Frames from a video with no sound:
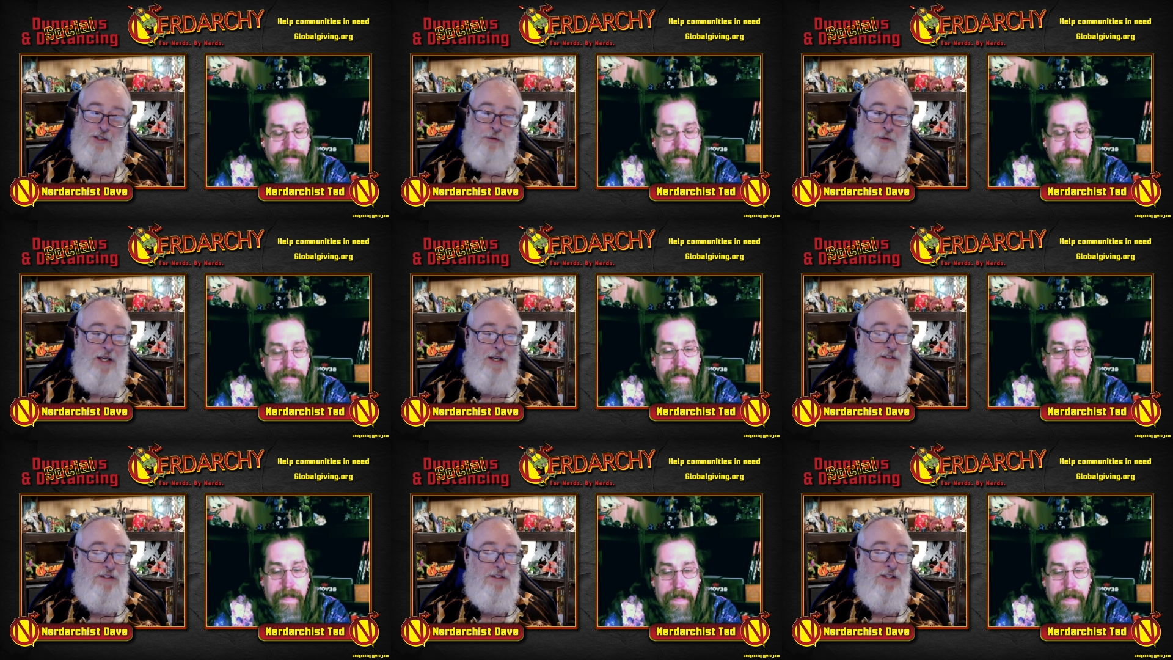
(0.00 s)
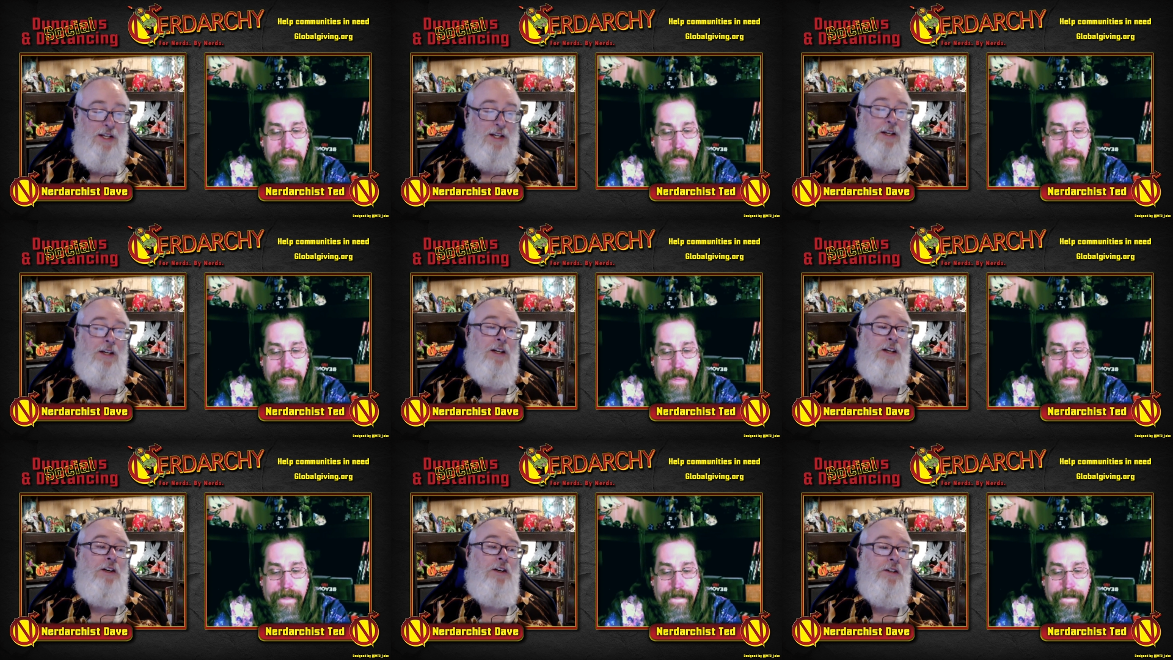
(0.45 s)
Speaker 1: you get is
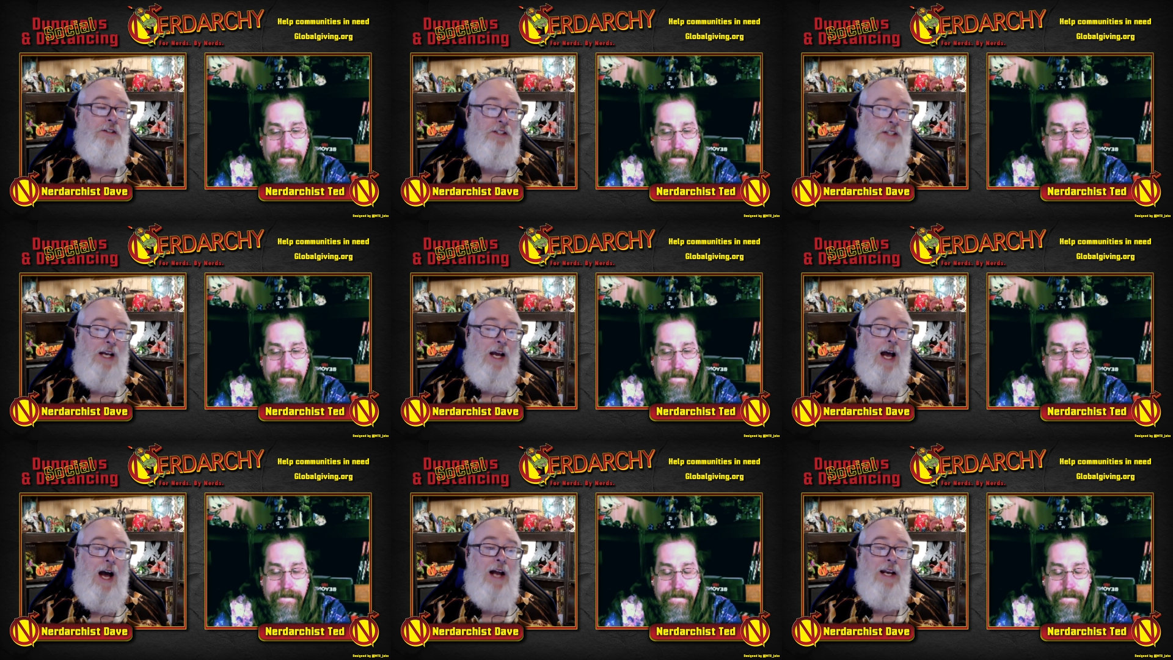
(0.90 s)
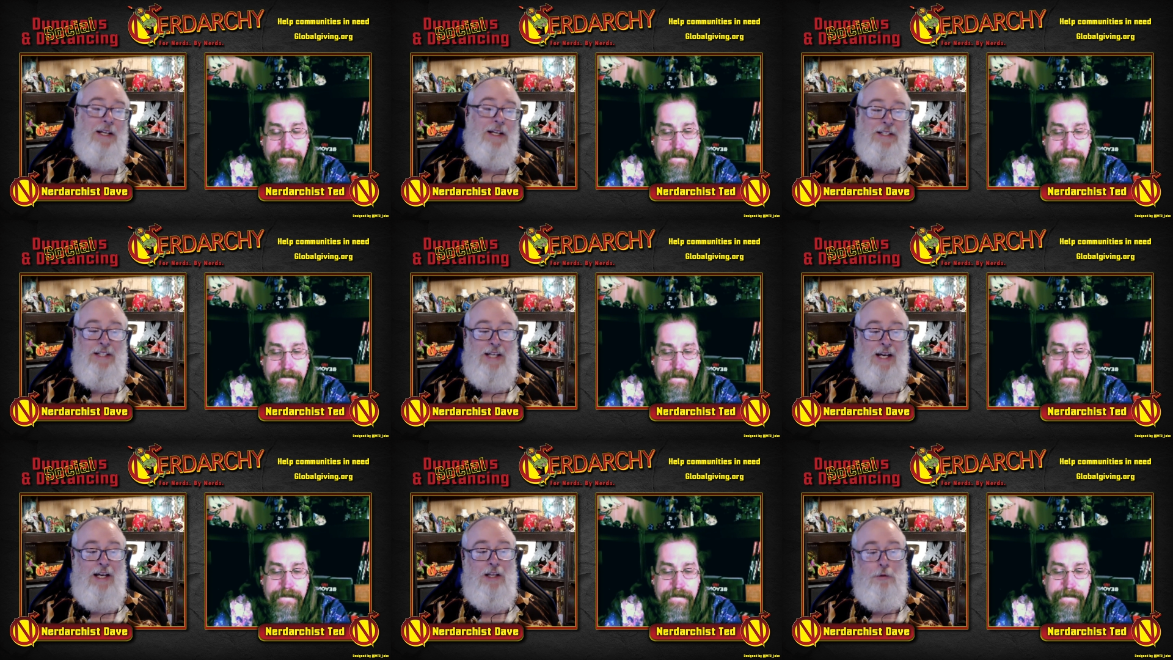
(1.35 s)
a
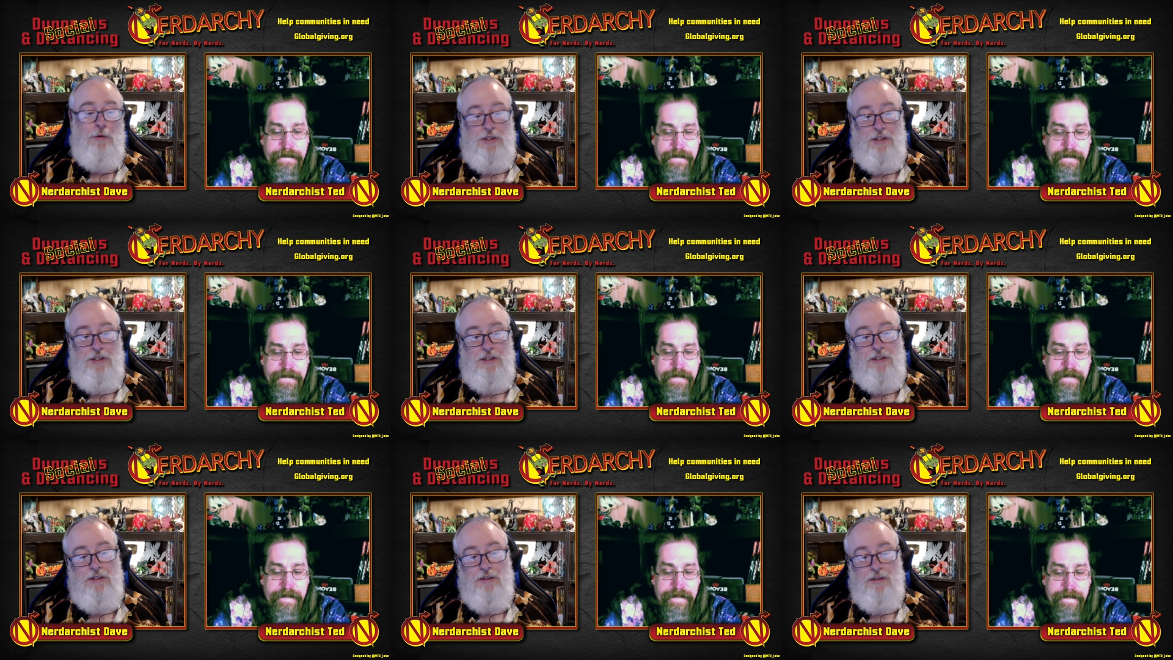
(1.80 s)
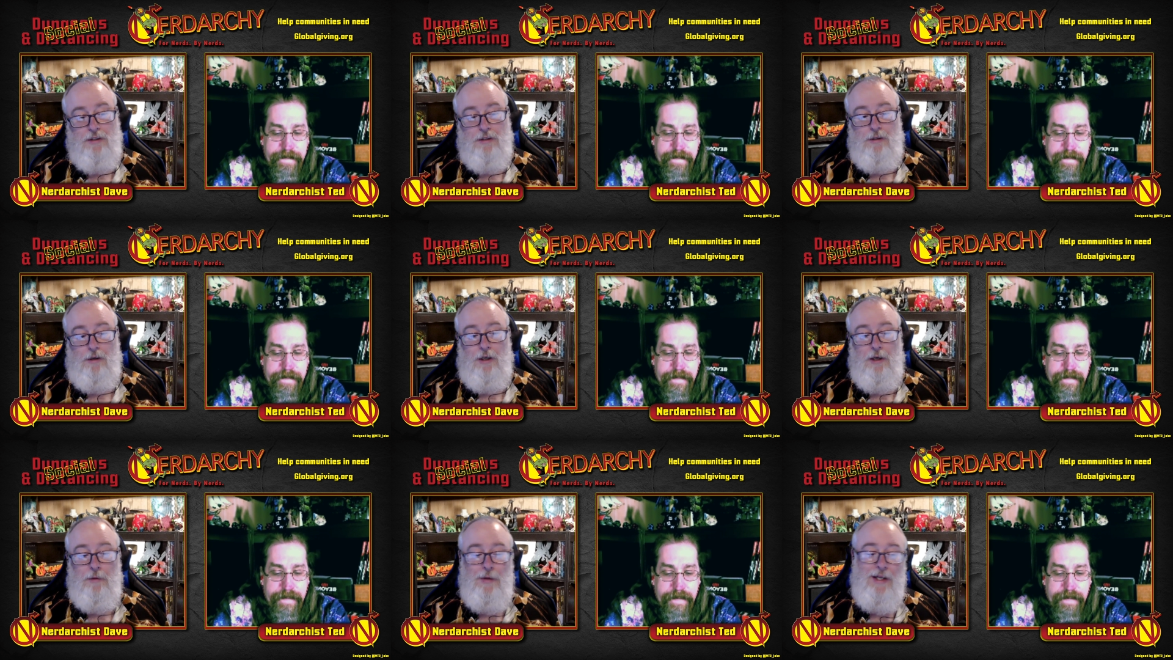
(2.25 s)
psionic talent, which is
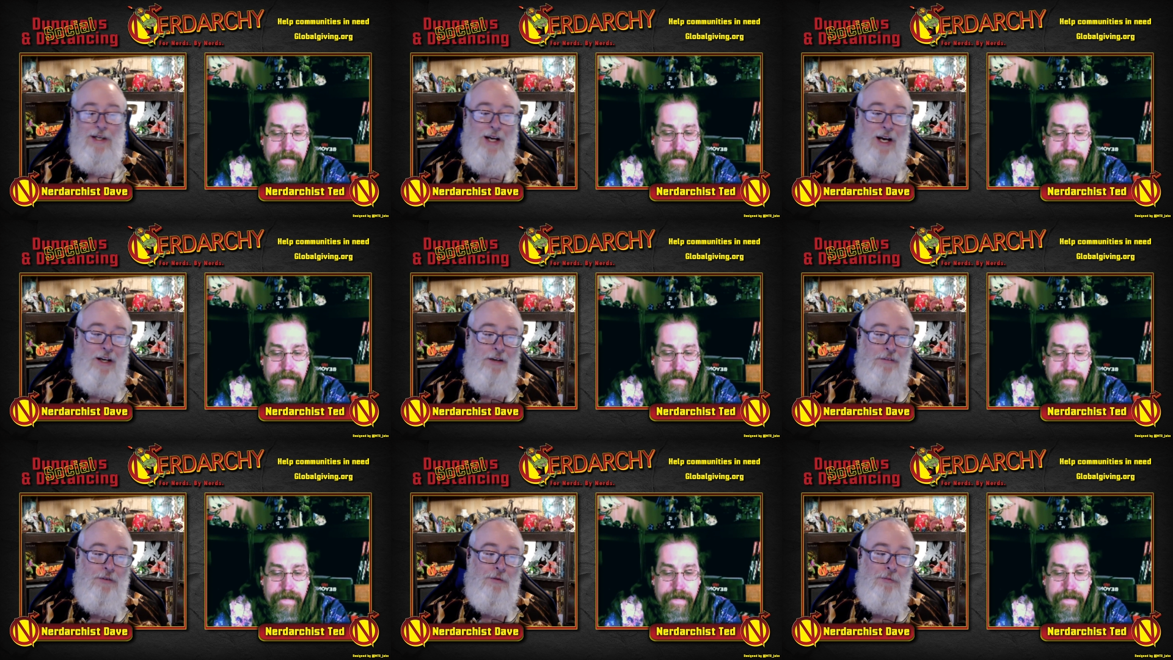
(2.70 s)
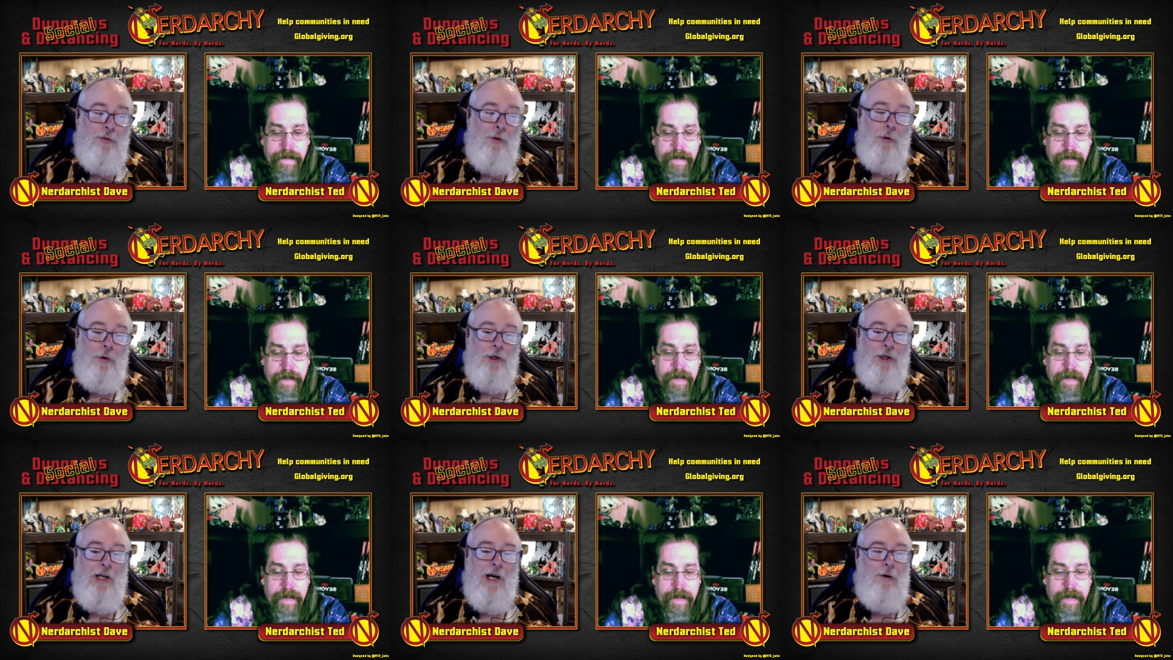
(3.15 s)
going to be kind of
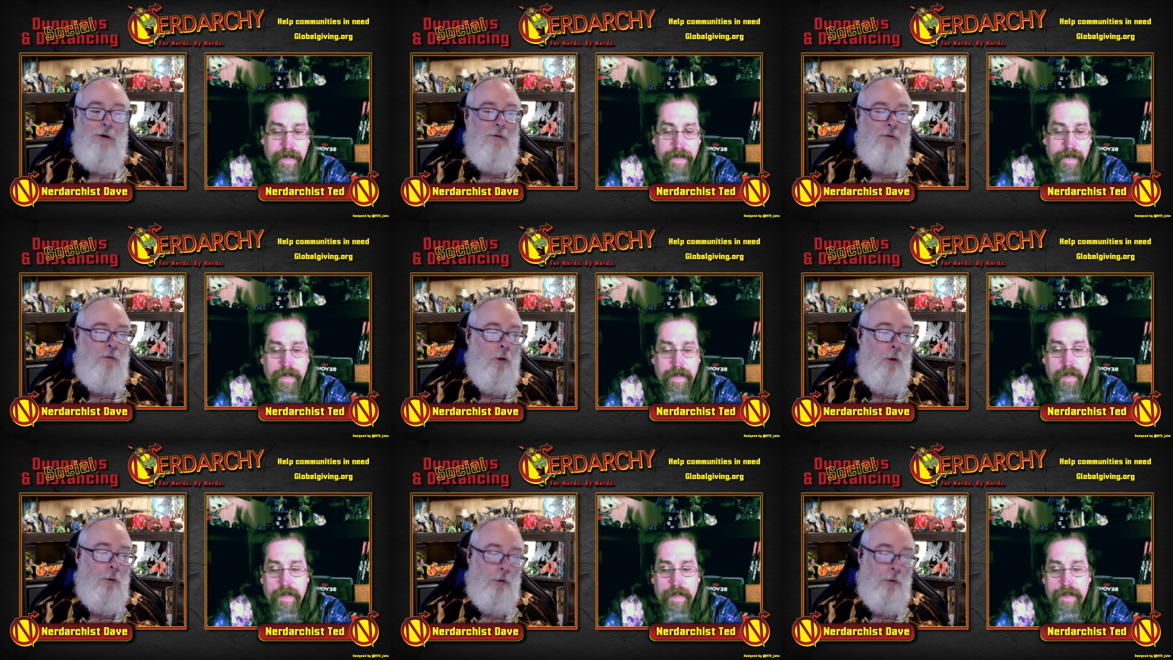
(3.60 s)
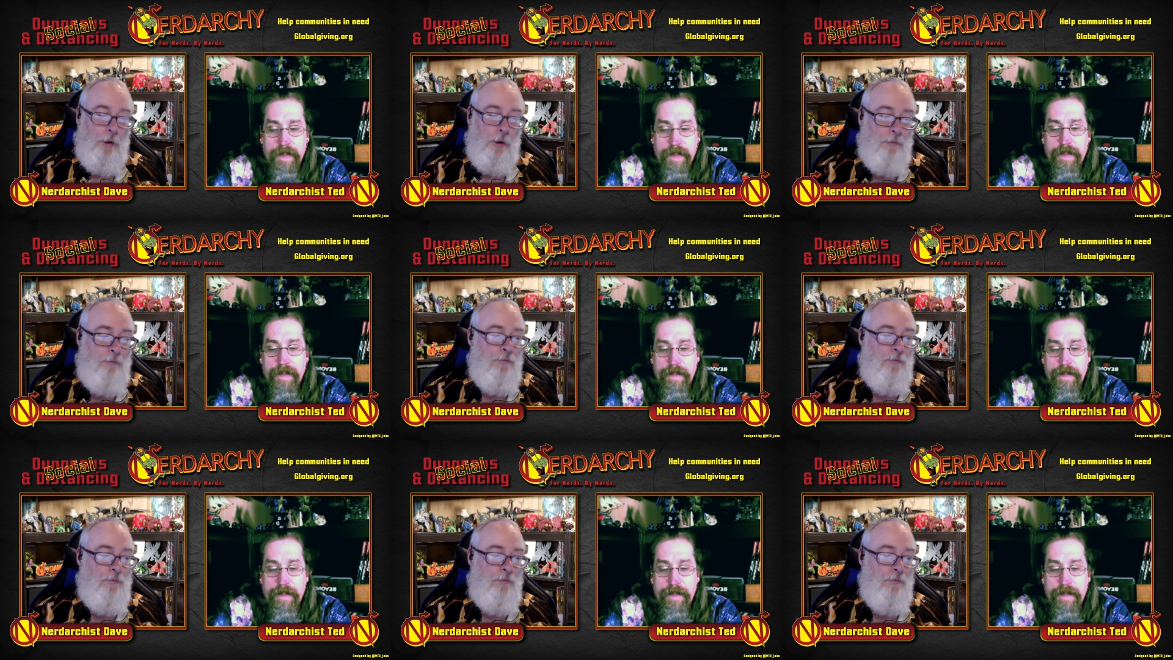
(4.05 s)
important going forward.